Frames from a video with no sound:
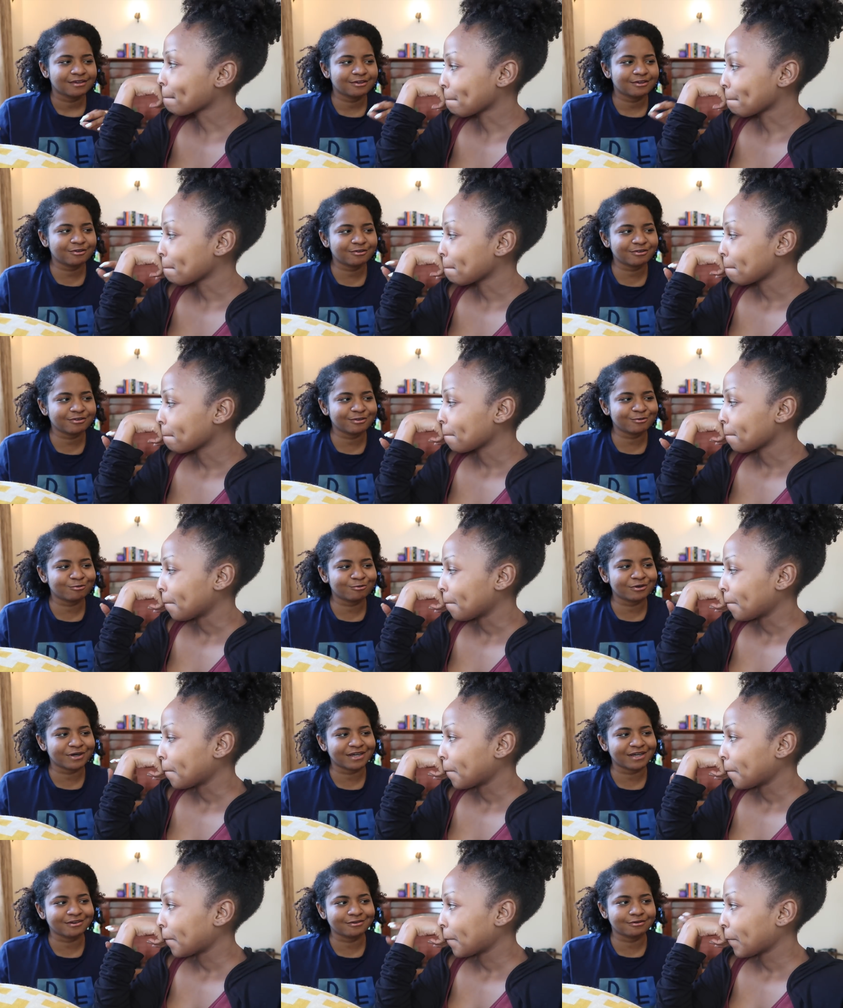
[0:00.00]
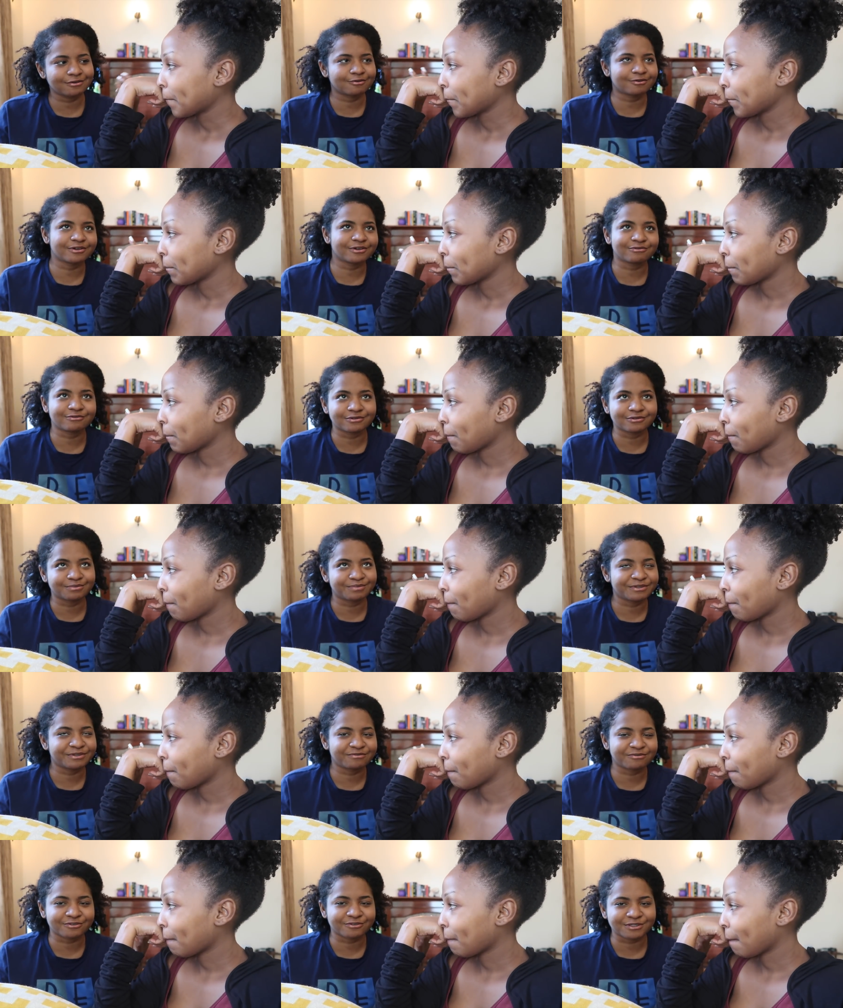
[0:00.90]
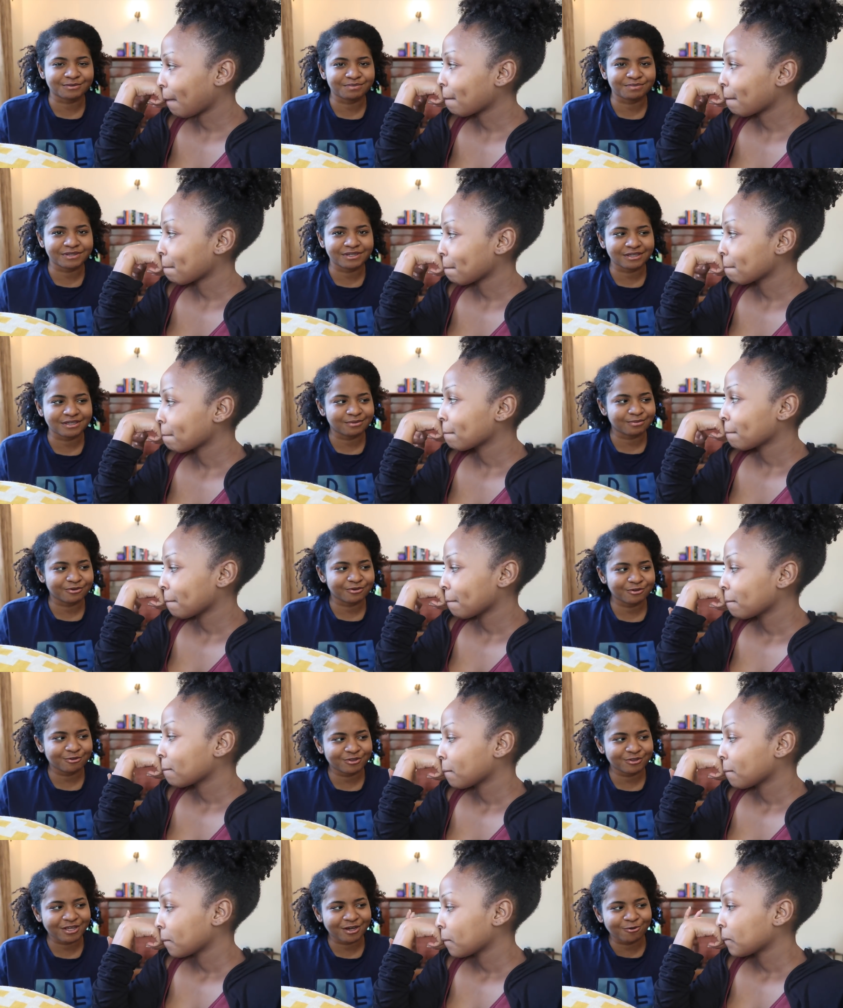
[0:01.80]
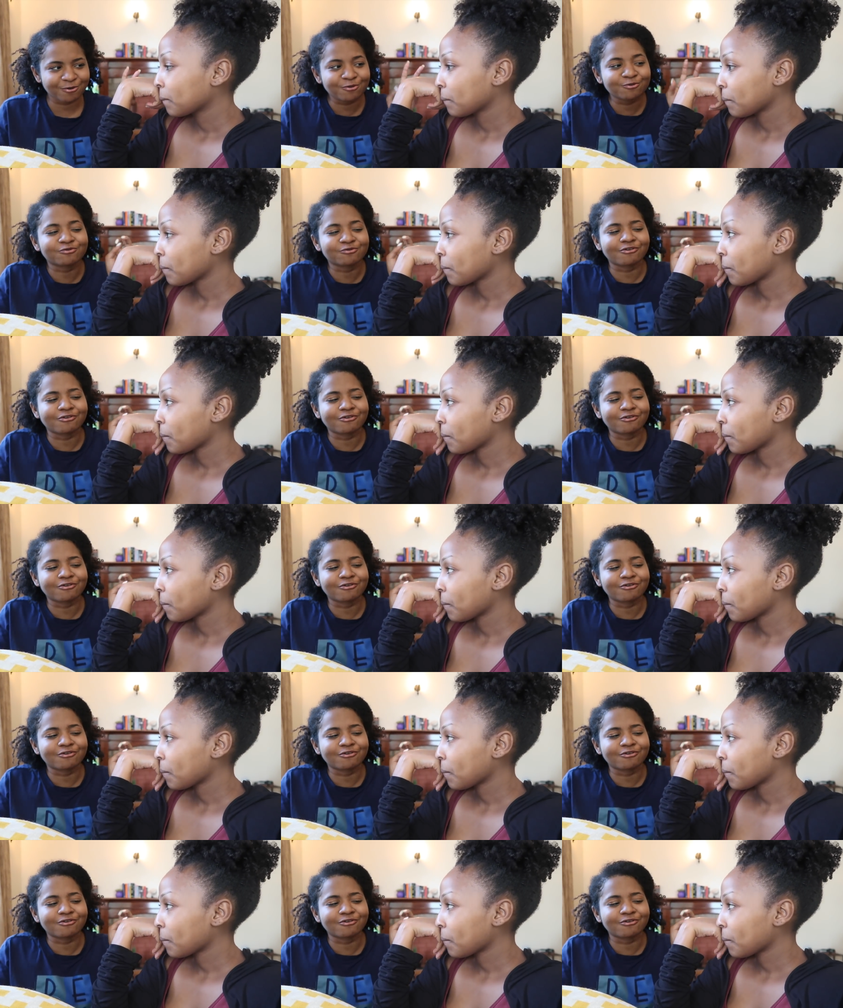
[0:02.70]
Speaker 1: you know well, i don't know what it would be for spinning but you know that whole